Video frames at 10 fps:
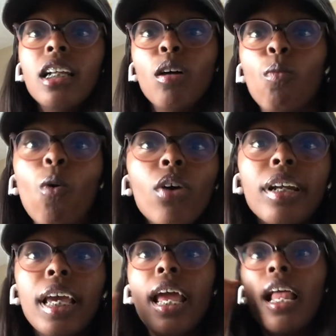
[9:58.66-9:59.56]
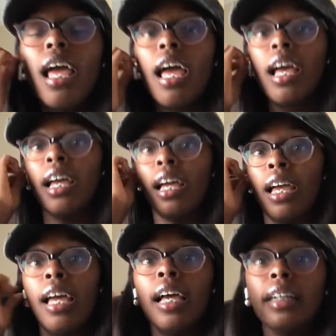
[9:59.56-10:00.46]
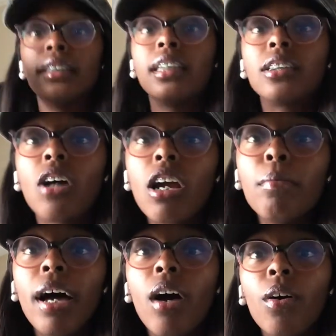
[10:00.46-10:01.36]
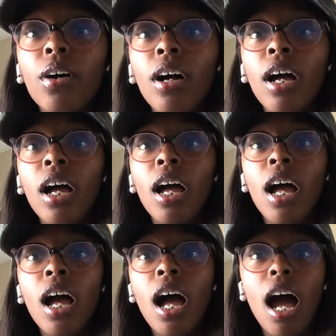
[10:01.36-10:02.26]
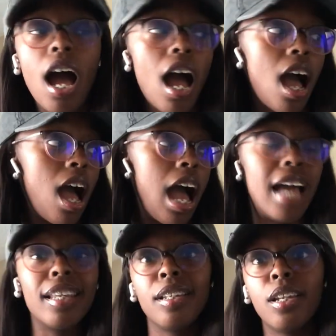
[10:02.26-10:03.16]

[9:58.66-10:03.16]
in the morning. Sis talking about, I didn't